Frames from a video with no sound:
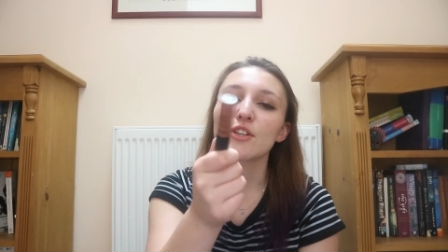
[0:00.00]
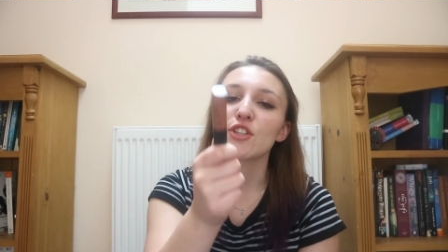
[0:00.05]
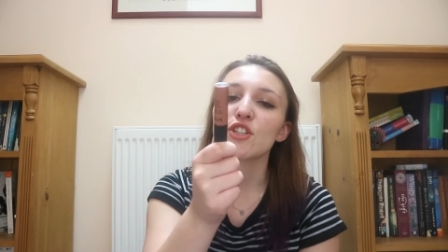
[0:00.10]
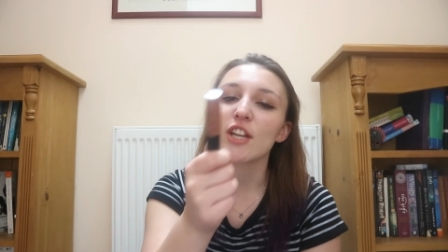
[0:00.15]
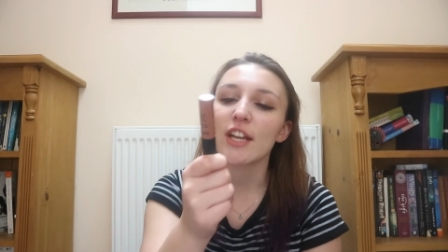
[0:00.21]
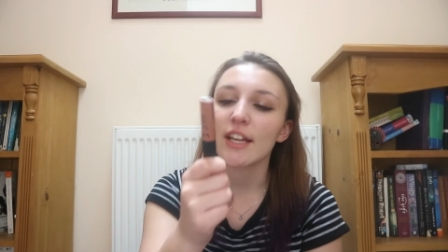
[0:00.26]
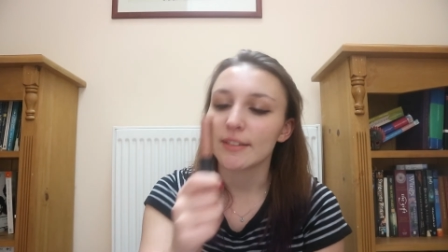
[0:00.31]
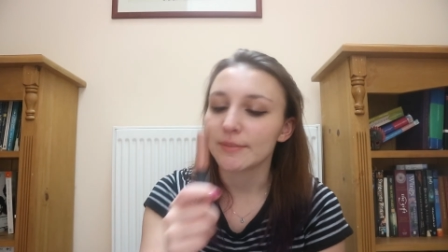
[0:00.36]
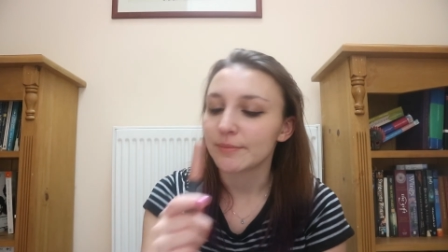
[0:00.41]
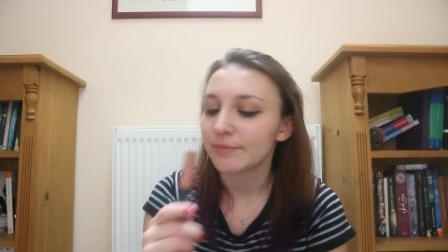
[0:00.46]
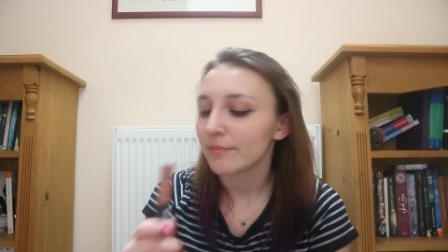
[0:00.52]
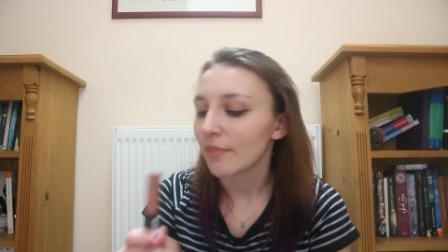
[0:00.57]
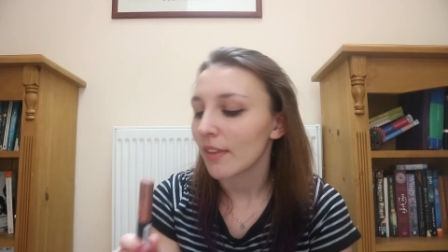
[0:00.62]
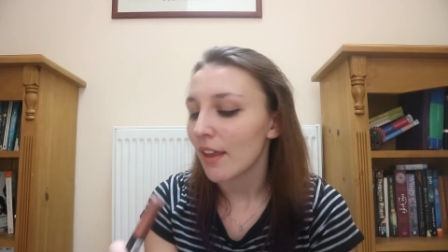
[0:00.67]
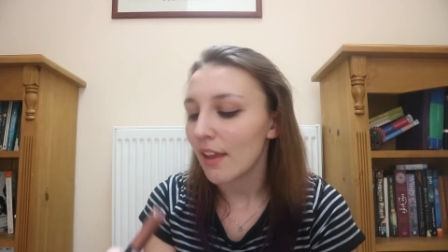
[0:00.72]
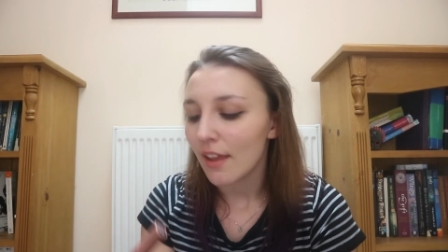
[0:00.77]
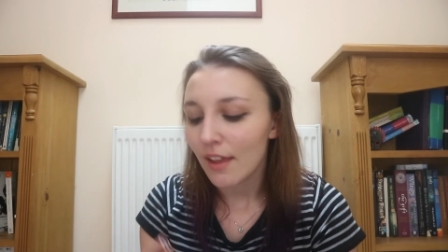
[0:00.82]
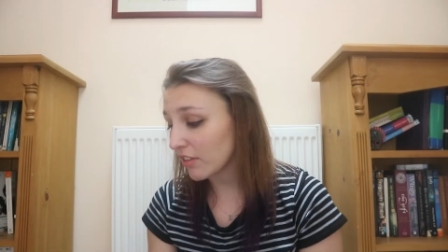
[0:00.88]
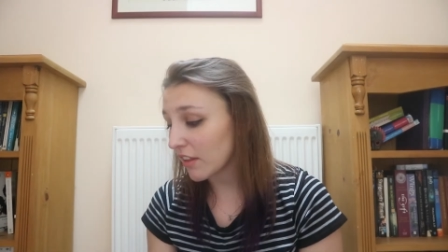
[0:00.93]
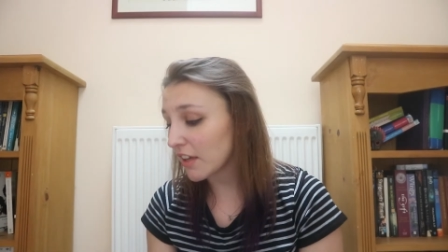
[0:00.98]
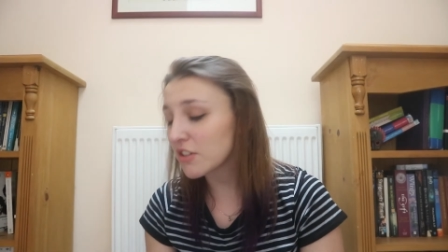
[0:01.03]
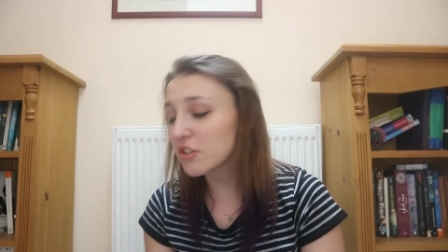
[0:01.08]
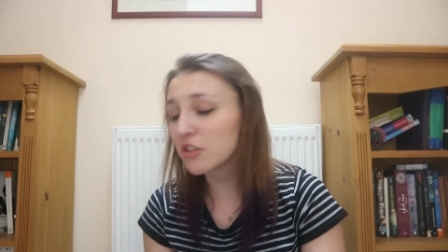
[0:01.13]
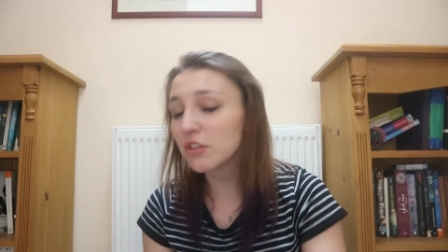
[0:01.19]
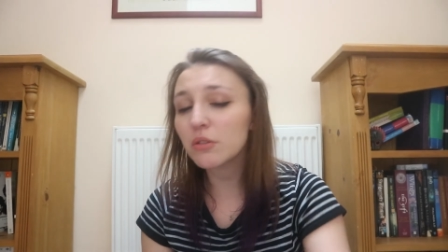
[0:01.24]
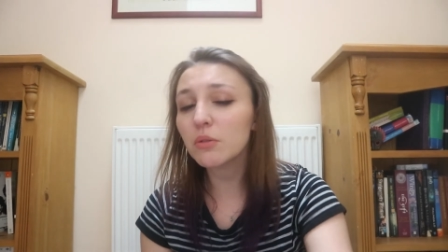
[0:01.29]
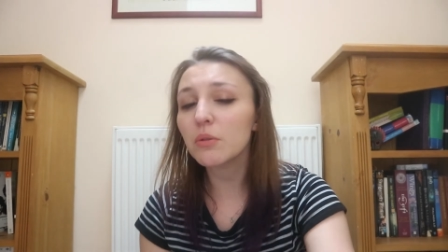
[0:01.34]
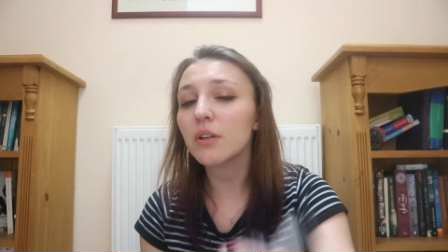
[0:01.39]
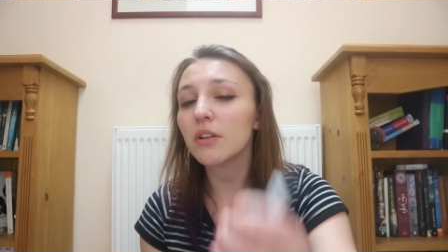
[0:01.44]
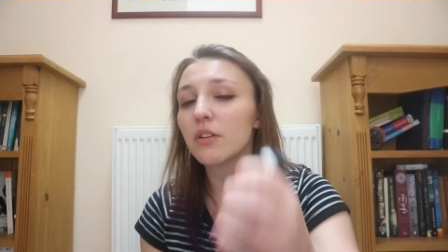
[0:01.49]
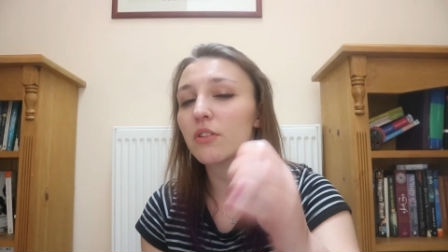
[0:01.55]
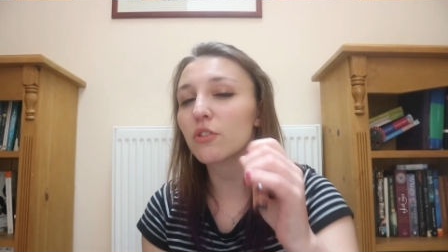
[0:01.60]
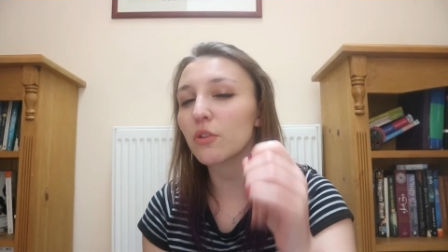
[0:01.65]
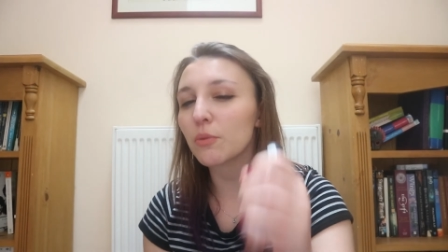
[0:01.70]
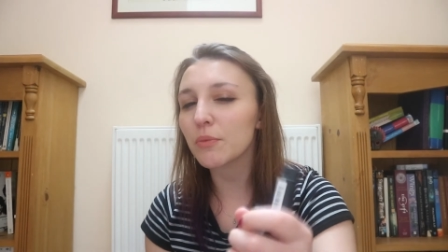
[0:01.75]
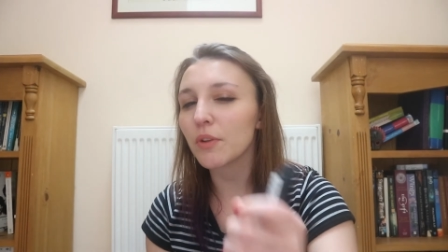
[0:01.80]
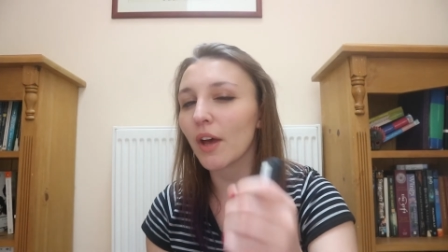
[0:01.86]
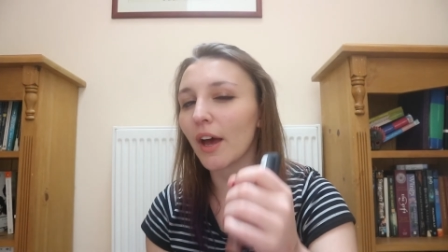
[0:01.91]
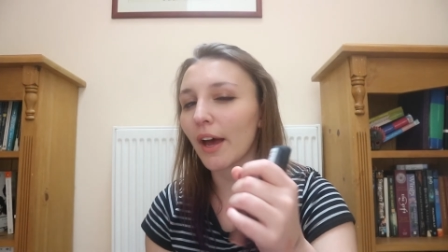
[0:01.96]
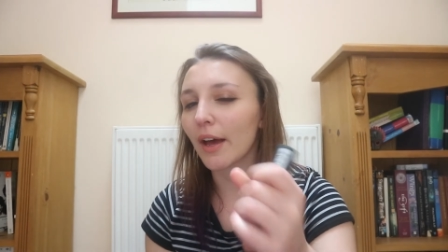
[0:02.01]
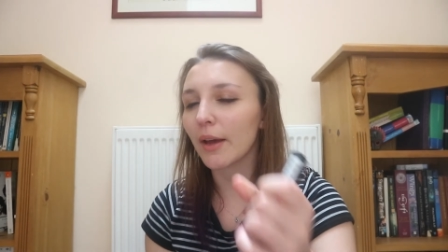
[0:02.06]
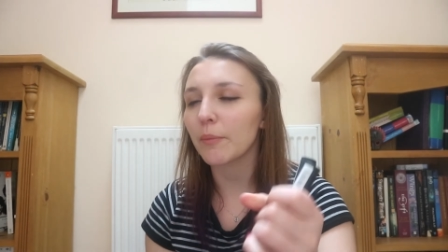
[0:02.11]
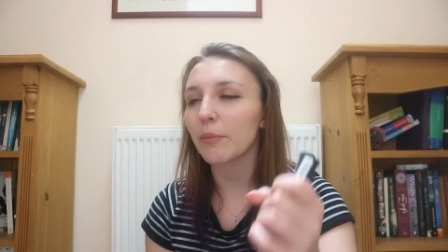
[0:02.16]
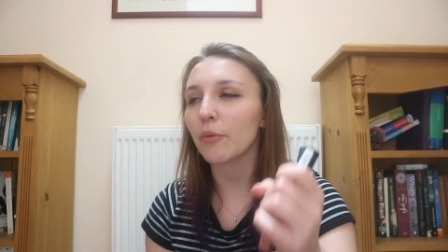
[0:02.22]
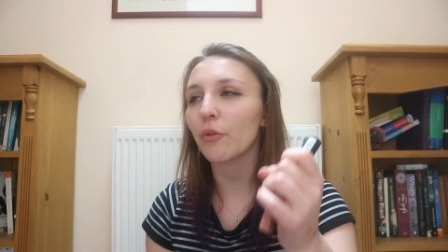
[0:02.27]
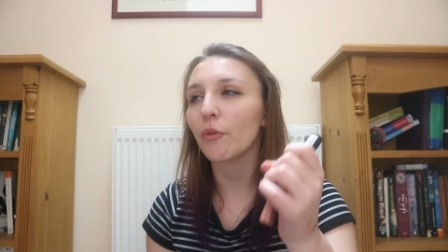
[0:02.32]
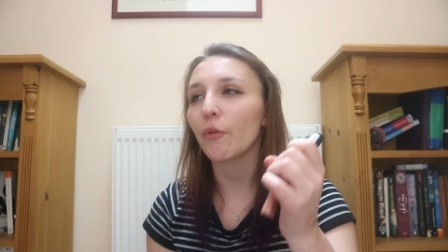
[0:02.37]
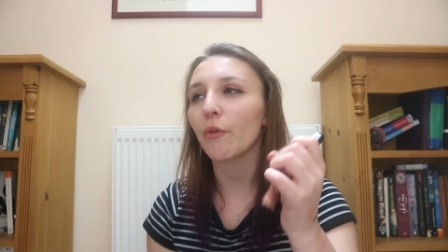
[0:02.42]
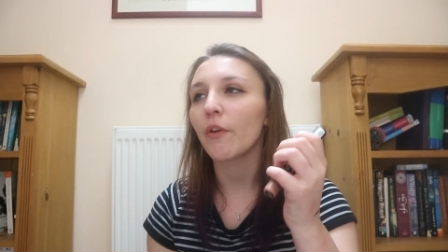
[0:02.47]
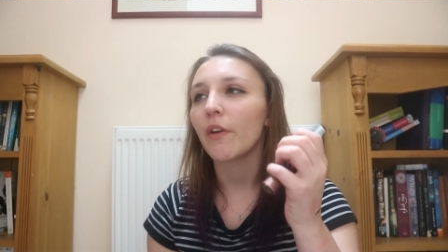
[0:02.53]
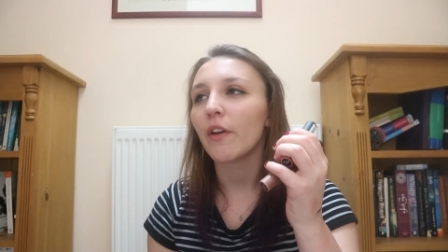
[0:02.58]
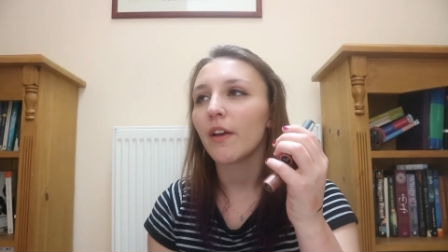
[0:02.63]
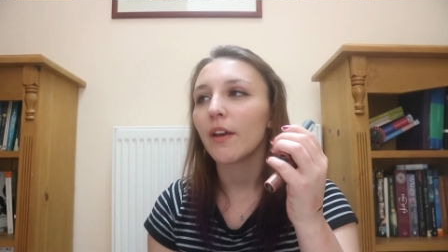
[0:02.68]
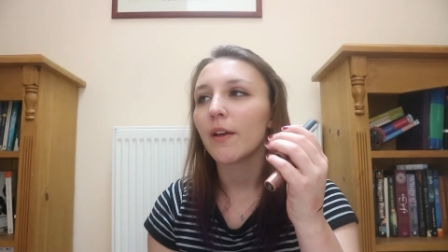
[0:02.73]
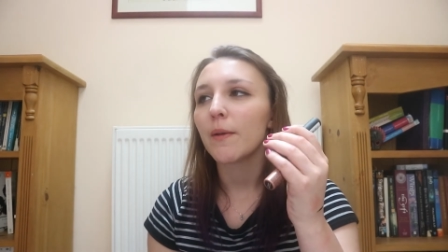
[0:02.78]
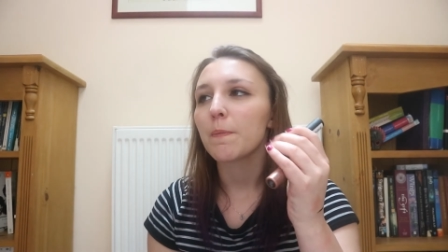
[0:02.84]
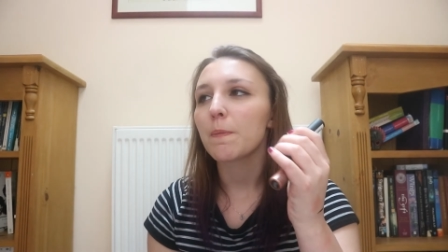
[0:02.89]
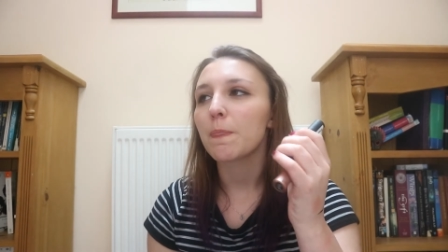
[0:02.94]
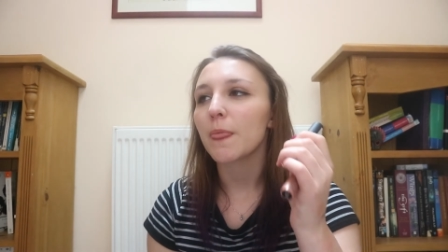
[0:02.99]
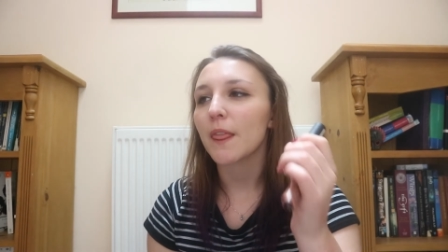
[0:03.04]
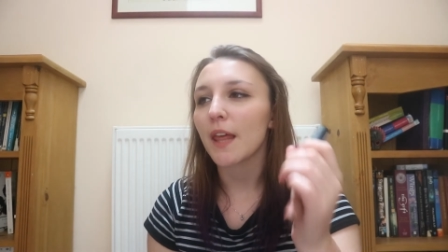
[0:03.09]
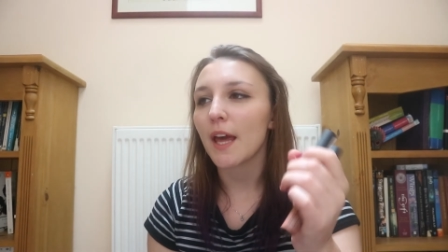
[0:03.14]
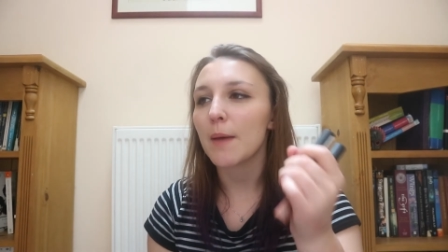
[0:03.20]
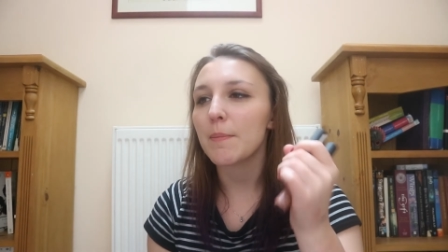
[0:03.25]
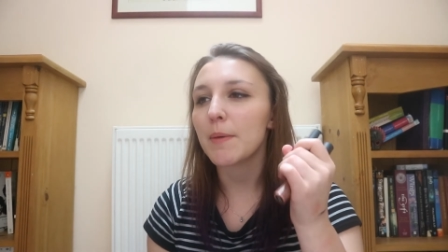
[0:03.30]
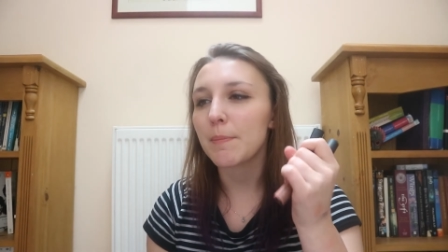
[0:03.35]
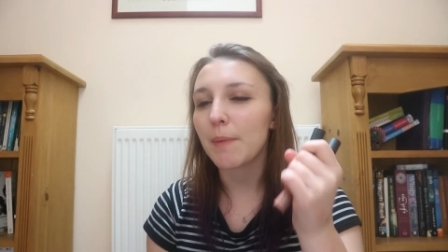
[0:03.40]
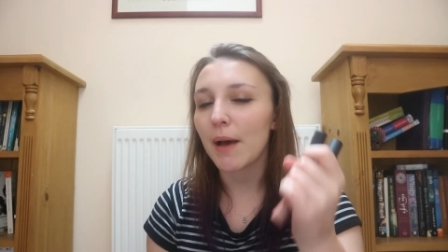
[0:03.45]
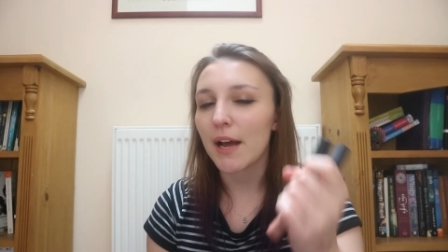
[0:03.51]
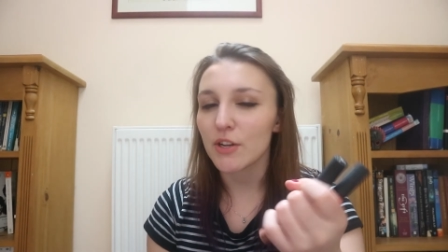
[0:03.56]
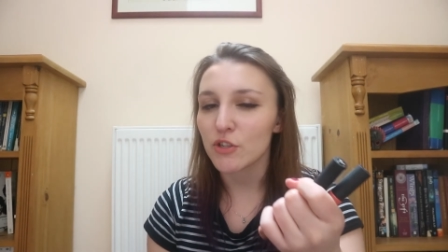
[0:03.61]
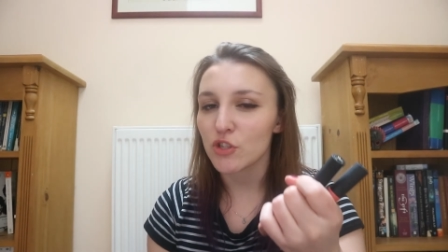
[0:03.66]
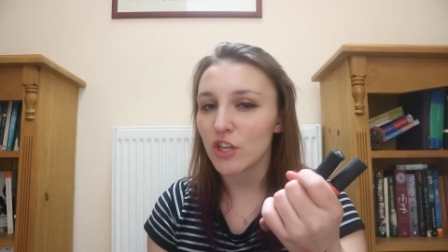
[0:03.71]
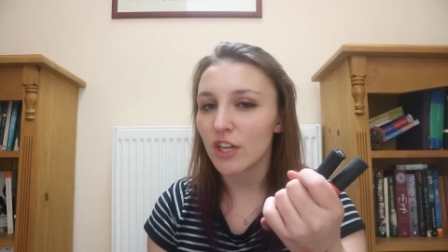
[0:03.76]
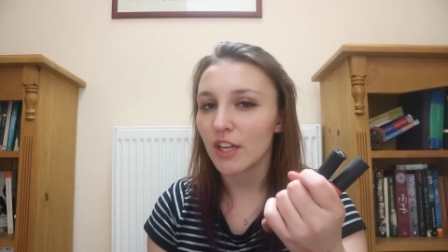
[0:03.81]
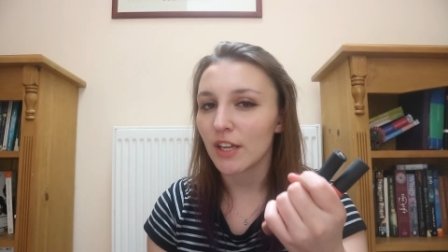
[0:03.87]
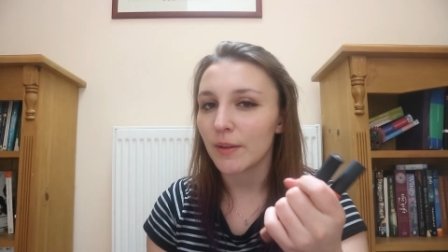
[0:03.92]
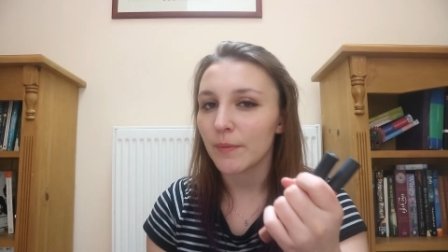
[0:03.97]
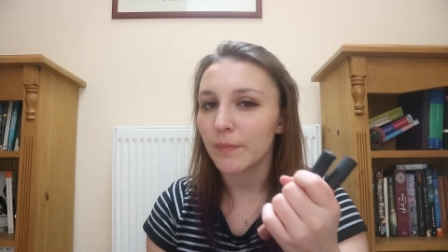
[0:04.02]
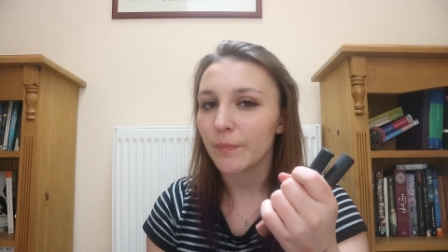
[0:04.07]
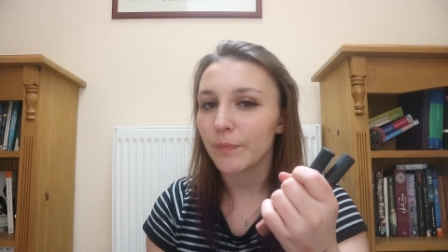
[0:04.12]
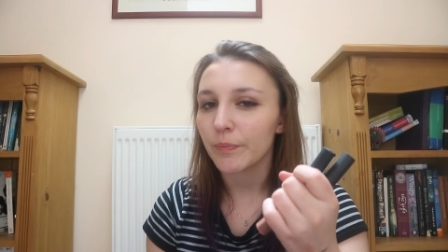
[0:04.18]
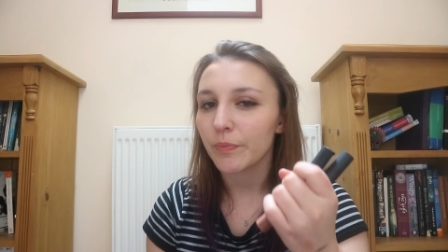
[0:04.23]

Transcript: her shit. They do sometimes get a bit patchy,